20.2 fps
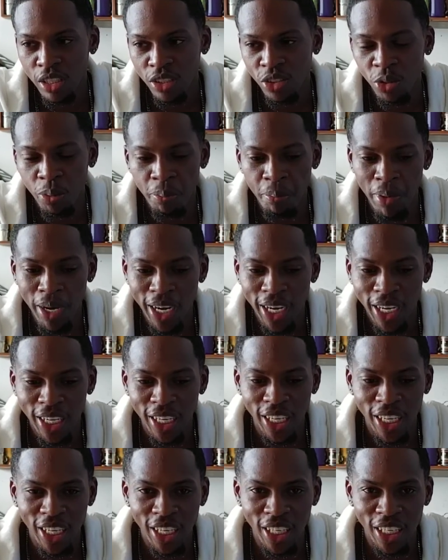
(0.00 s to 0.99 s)
to buy
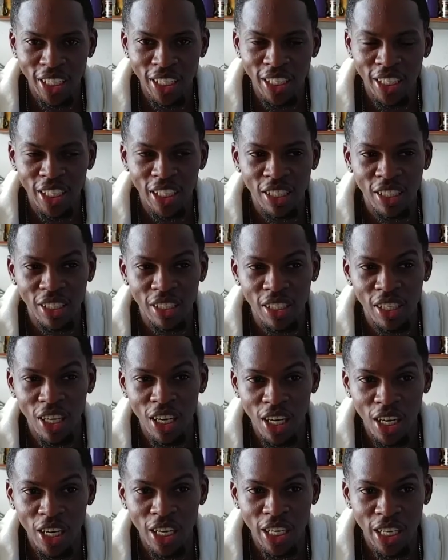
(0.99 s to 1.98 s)
a
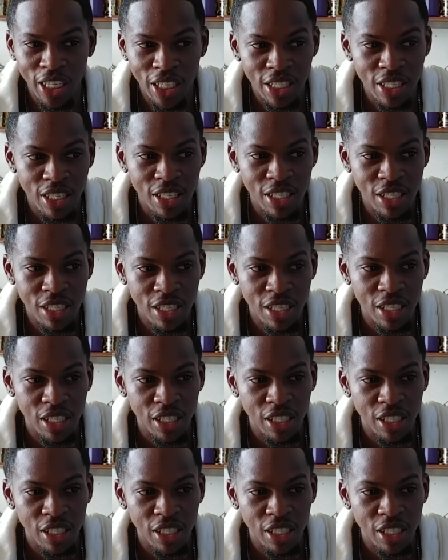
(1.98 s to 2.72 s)
RS